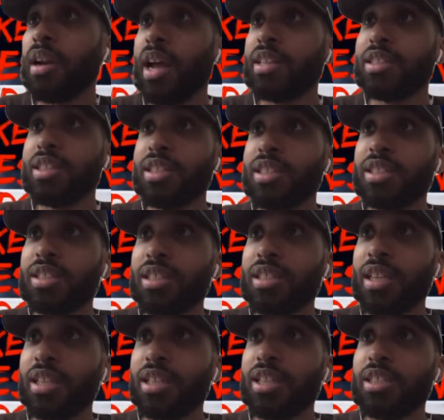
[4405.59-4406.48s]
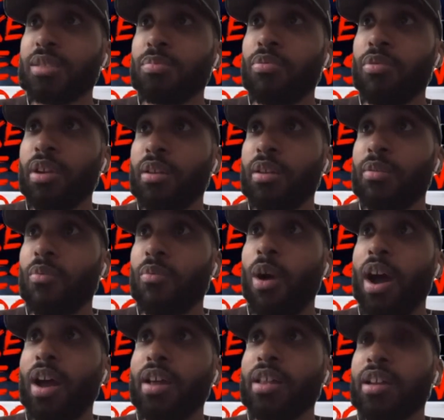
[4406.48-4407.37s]
I just at this point,
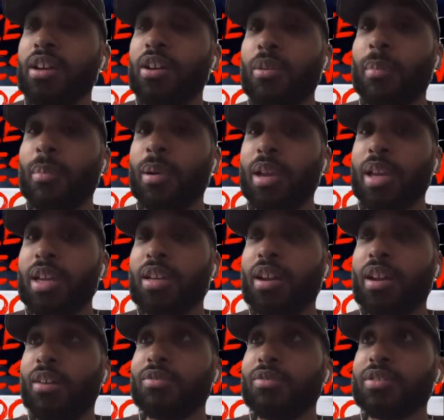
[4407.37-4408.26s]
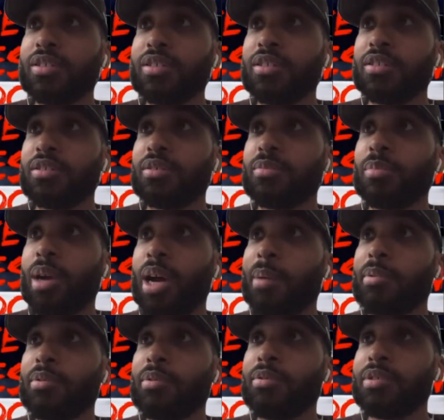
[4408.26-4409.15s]
why the hell am I getting Dolph Ziggler and
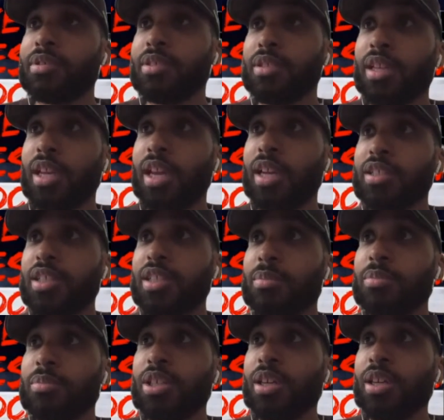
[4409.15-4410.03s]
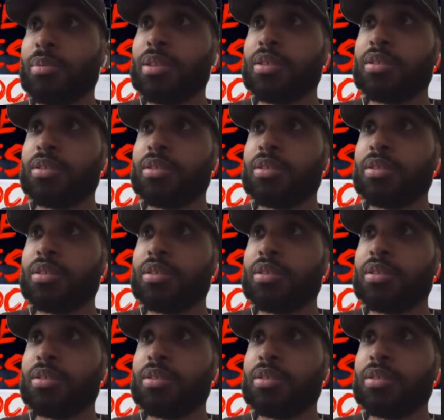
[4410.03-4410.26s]
Bobby Roode as tag team champions?